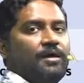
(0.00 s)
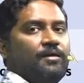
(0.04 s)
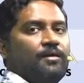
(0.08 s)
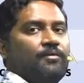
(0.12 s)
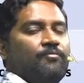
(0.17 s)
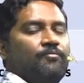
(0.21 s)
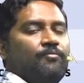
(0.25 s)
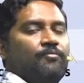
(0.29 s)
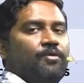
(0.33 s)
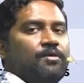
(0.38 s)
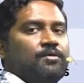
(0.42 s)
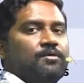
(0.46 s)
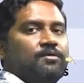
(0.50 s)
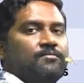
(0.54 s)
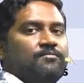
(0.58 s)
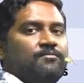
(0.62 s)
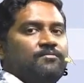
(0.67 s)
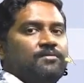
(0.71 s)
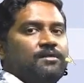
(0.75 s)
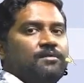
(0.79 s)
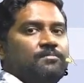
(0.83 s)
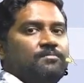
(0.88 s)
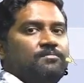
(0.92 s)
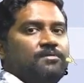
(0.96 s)
And what
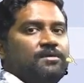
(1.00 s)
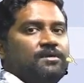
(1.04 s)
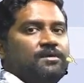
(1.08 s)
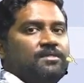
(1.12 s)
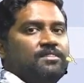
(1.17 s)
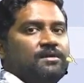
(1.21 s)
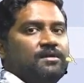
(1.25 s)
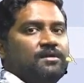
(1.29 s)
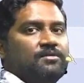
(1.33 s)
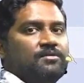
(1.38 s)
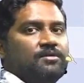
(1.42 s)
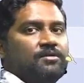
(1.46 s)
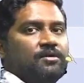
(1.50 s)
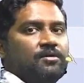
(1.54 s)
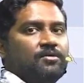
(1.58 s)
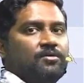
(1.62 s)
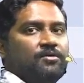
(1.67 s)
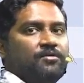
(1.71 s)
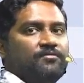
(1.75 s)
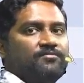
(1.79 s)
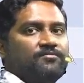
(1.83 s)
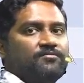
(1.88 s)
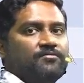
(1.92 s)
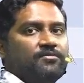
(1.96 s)
will be the
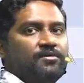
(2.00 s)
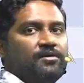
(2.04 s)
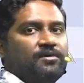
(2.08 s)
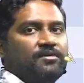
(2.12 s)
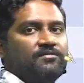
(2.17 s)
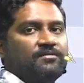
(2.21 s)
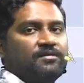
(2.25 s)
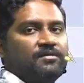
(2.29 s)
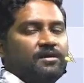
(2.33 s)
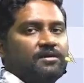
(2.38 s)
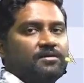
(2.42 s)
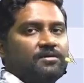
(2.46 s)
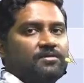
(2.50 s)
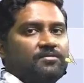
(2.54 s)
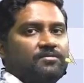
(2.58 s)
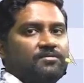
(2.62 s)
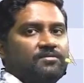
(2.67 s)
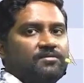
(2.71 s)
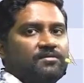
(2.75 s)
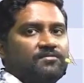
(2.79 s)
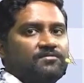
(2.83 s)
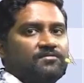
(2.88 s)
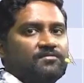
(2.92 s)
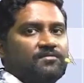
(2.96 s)
drug of choice in
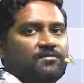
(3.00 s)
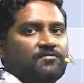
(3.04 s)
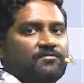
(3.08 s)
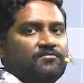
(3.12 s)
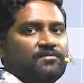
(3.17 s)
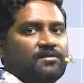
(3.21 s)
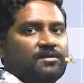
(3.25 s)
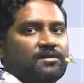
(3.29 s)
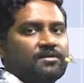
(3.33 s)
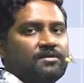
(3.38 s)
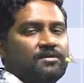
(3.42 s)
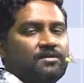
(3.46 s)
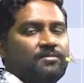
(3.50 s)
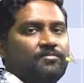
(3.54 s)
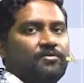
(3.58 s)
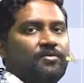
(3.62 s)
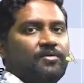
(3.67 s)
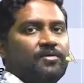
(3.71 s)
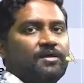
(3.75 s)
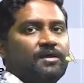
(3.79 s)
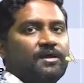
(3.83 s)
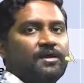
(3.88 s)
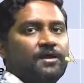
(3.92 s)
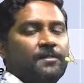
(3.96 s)
acute eosinophilic
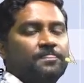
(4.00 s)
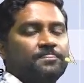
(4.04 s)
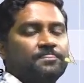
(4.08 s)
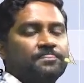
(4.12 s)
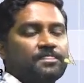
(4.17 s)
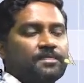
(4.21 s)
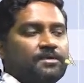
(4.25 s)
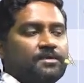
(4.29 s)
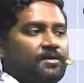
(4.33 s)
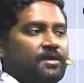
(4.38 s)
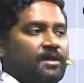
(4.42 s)
pneumonia?